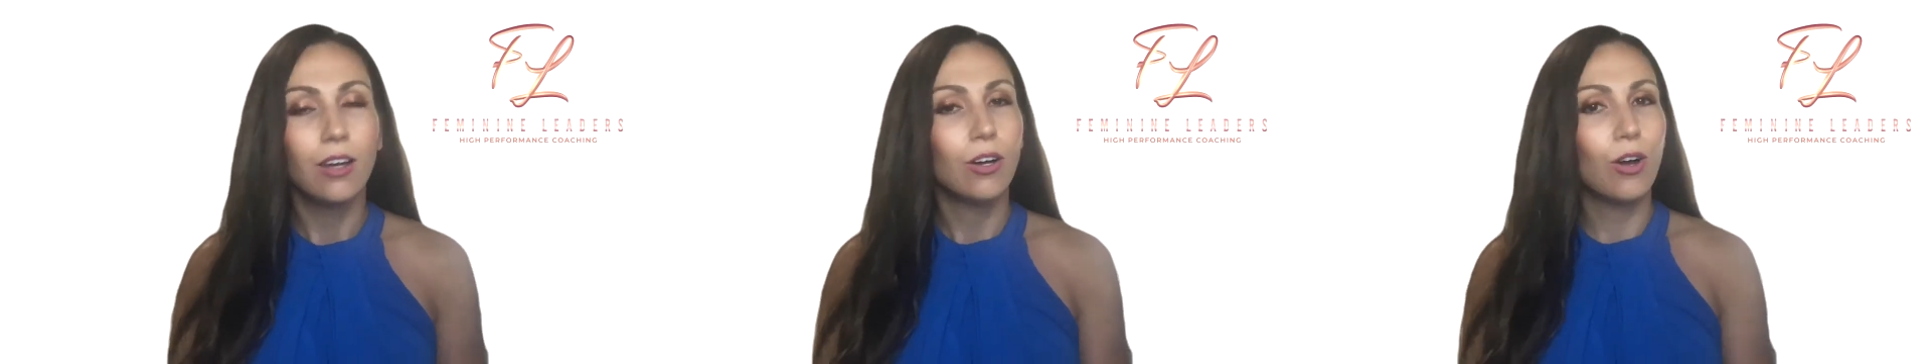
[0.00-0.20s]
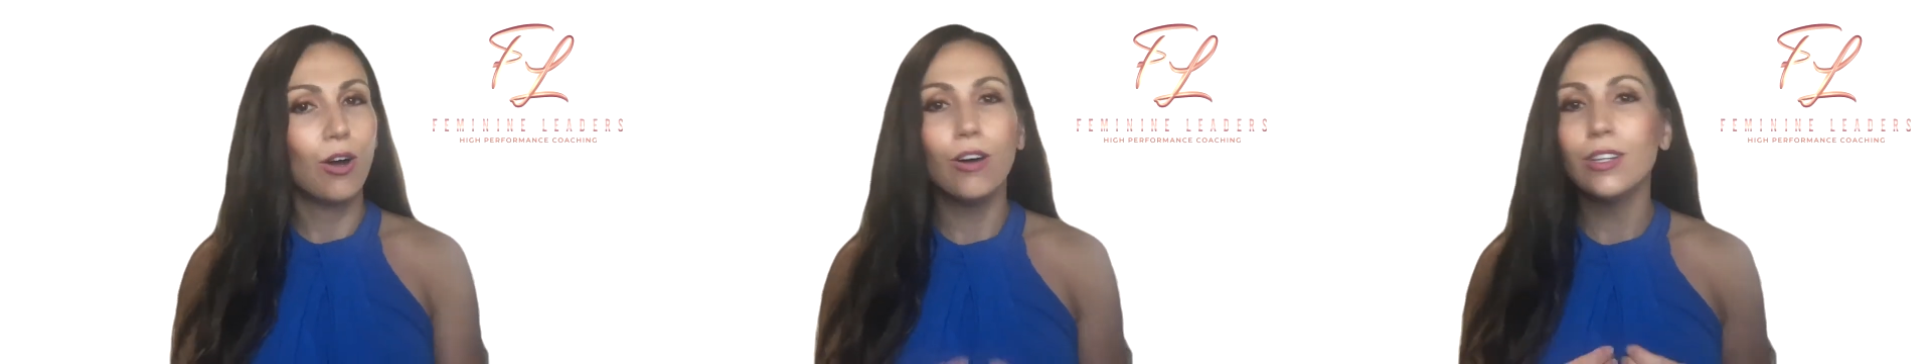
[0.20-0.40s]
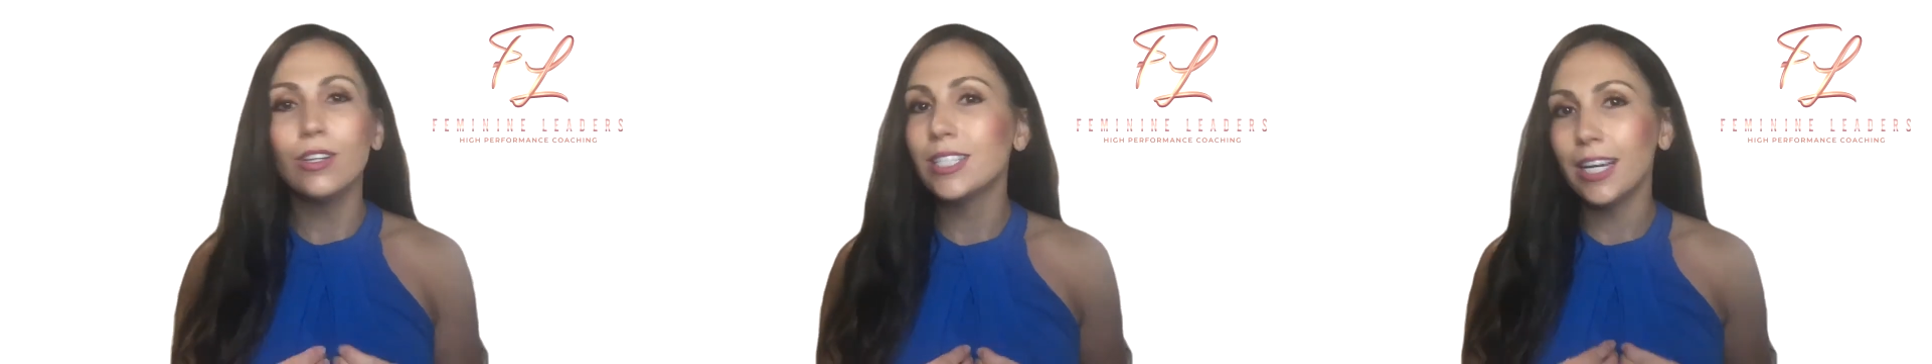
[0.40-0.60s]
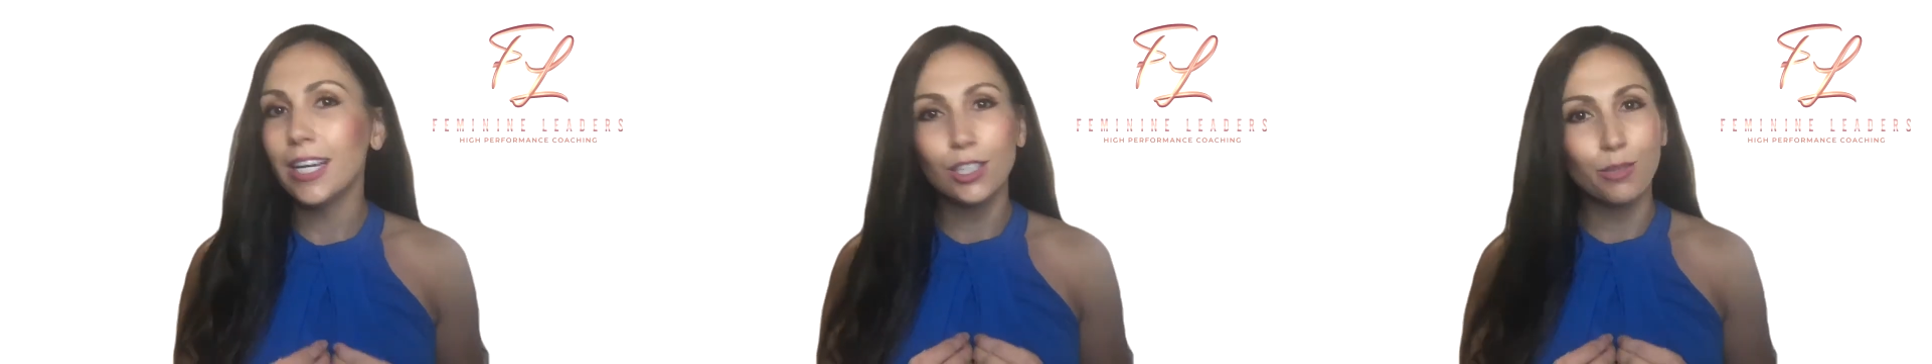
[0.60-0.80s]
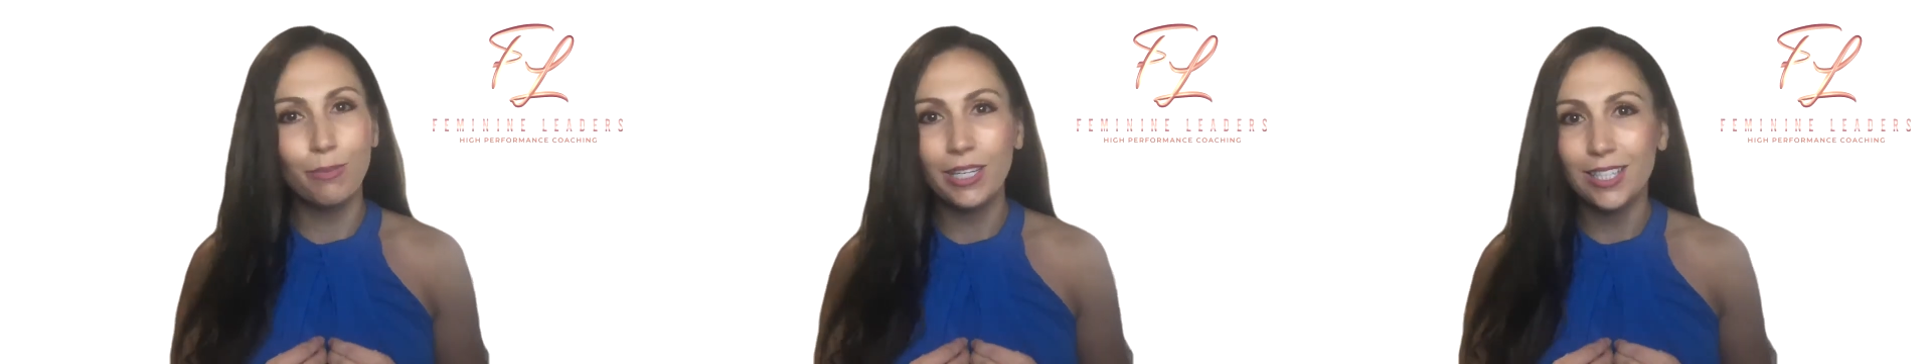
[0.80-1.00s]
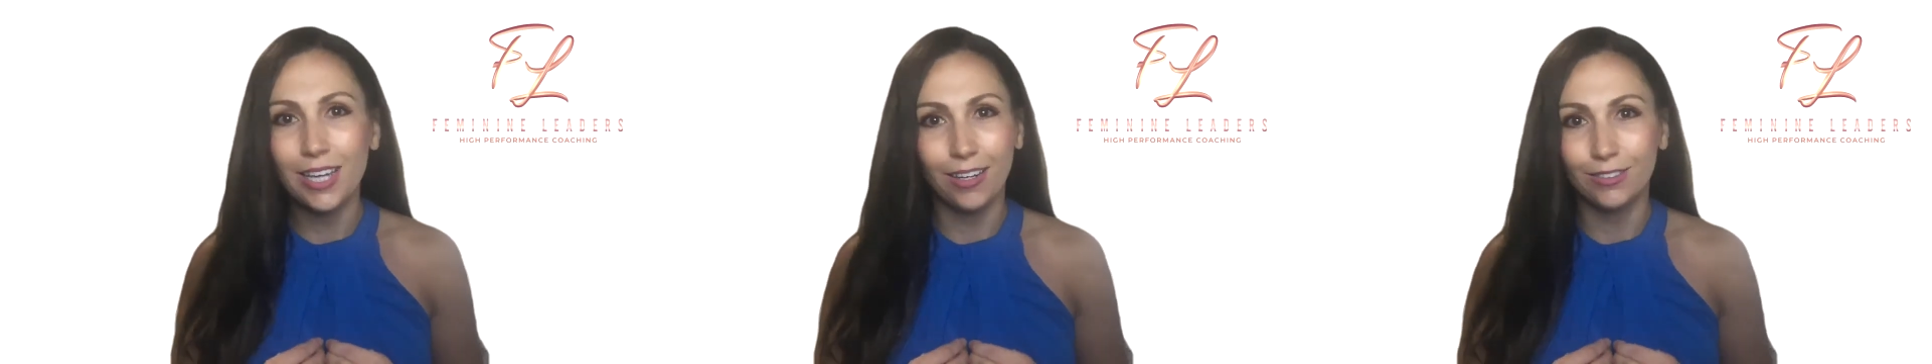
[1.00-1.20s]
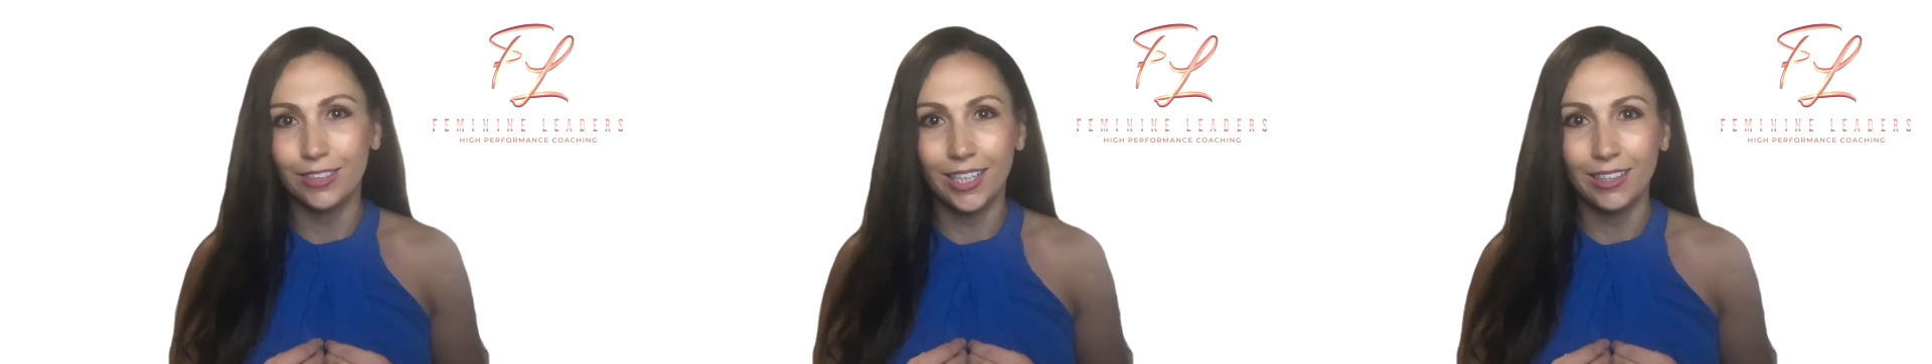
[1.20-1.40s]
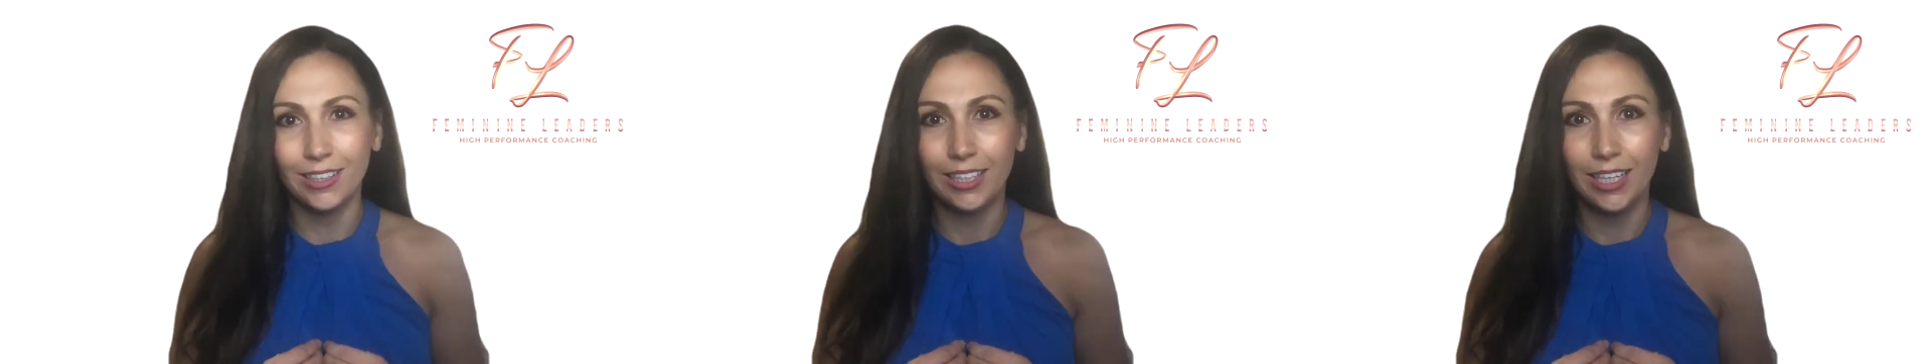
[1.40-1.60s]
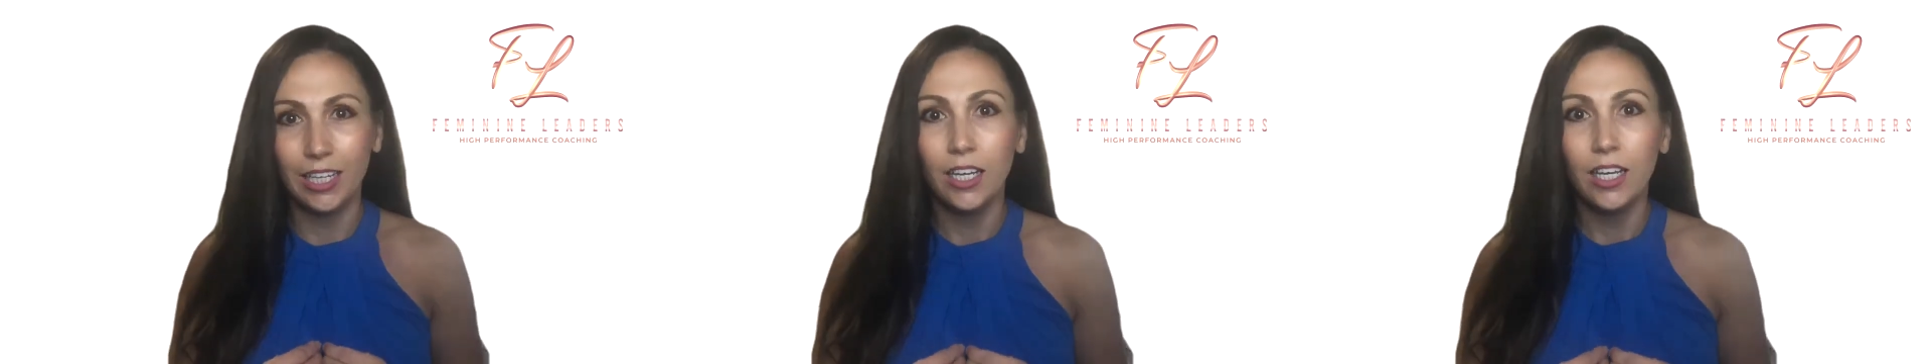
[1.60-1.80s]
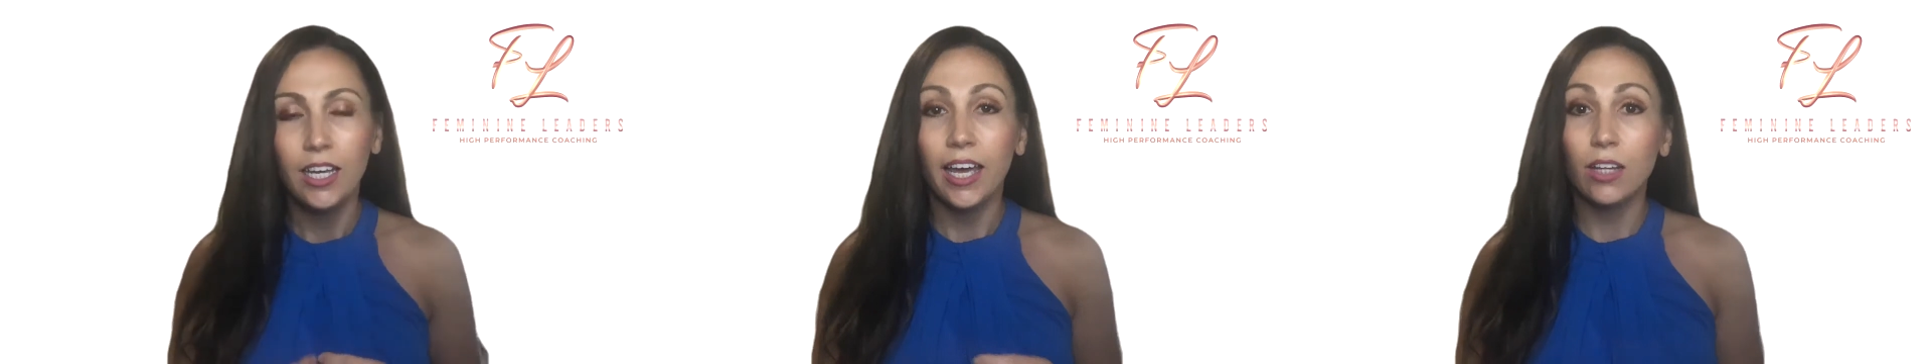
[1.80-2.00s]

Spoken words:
contact me directly